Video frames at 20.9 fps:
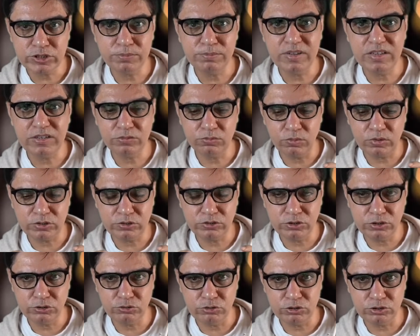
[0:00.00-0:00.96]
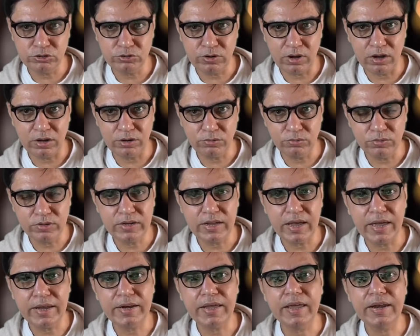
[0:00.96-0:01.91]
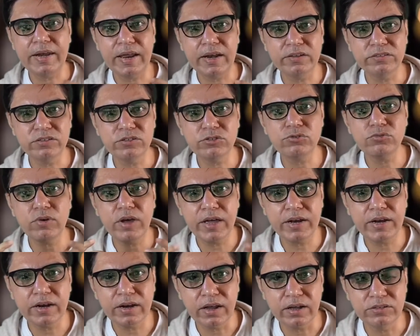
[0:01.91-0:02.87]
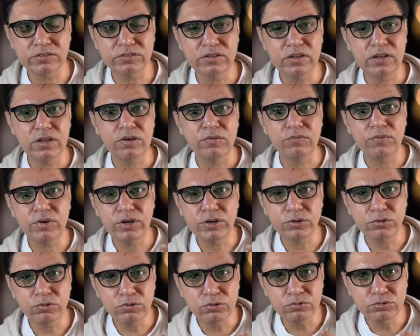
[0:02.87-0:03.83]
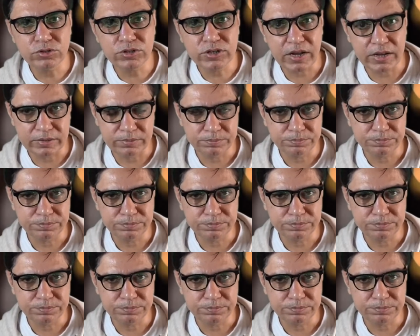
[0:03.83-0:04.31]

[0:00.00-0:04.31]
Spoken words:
means what situation are you in, and analysis to analyze. Where do you stand?